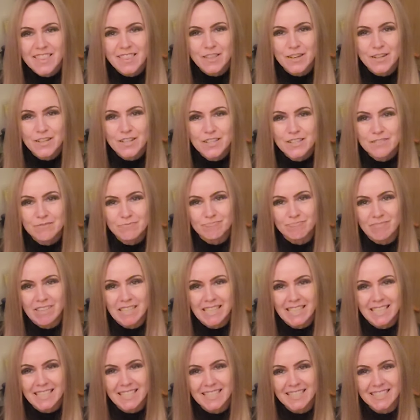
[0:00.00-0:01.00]
thought
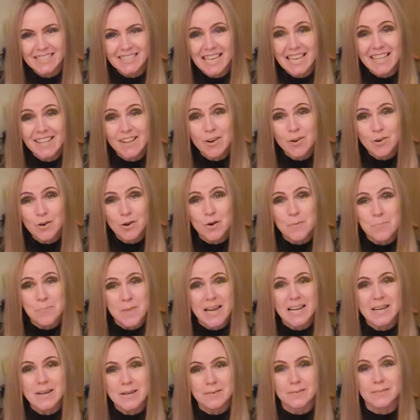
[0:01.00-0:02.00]
Jane Oko had
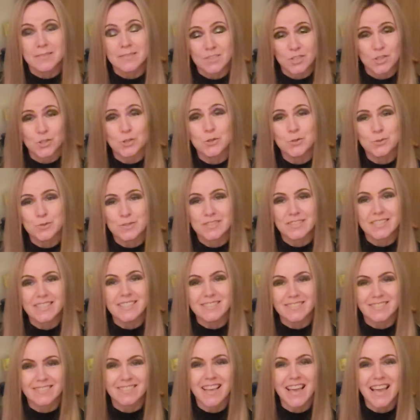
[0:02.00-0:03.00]
better choose
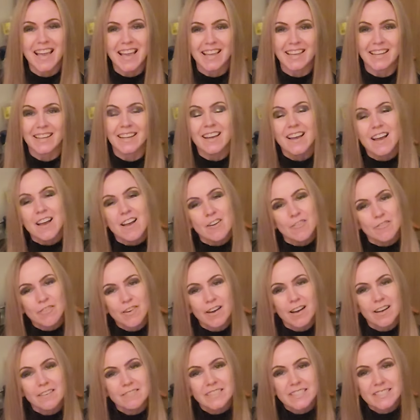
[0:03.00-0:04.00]
this day
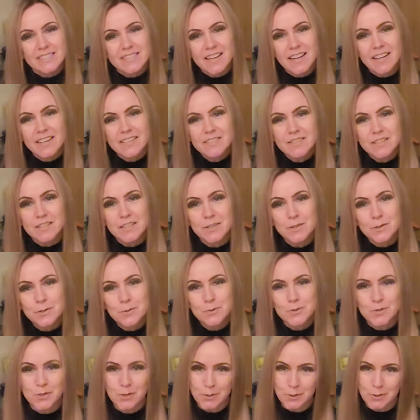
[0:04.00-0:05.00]
for her return to
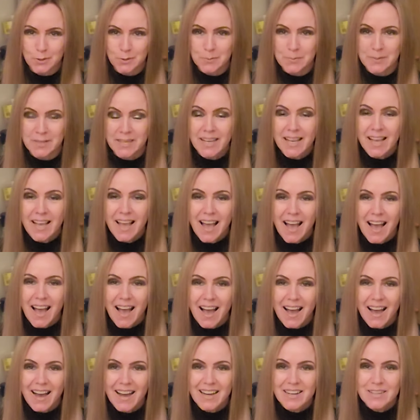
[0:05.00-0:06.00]
YouTube.
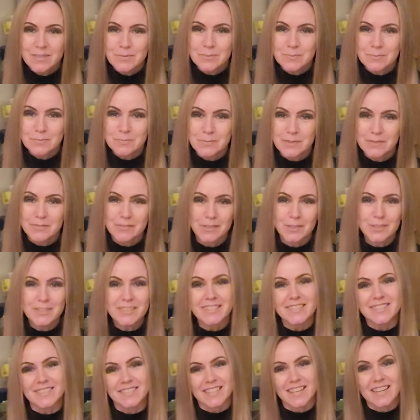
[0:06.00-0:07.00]
With all
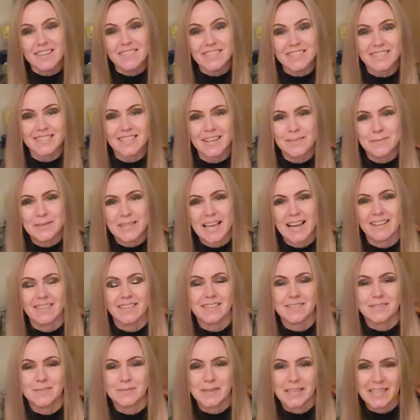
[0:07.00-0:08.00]
the stories coming out
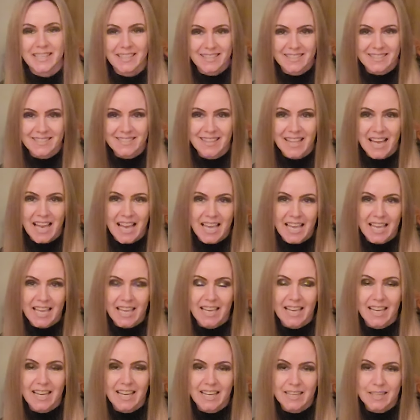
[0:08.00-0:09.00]
this week, it's
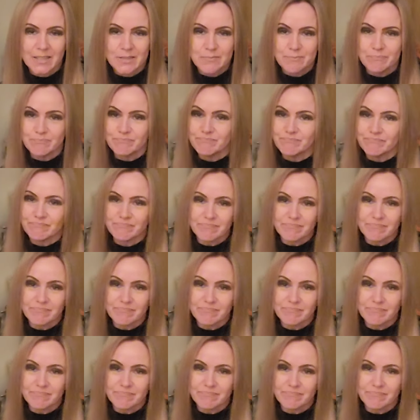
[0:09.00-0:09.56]
like the